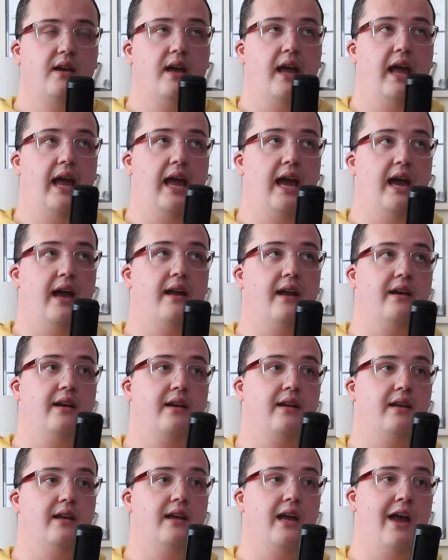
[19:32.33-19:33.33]

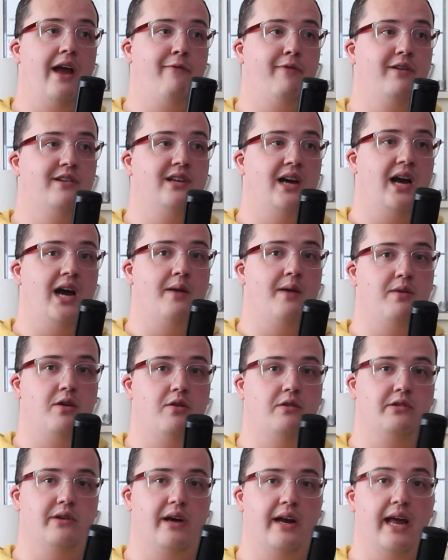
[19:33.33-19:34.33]
and every time you
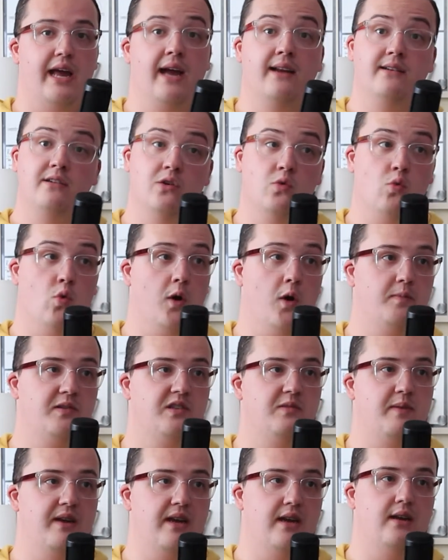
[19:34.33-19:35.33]
try to enter warp
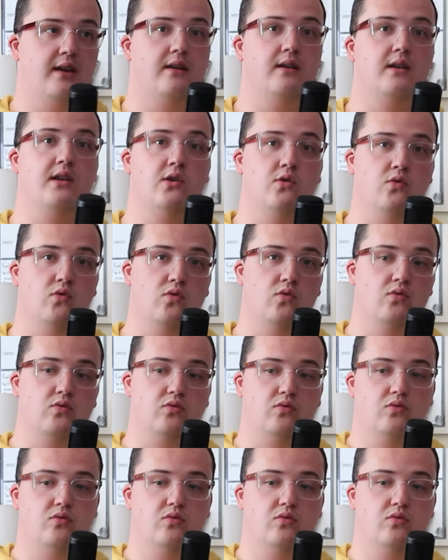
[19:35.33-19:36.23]
speed, you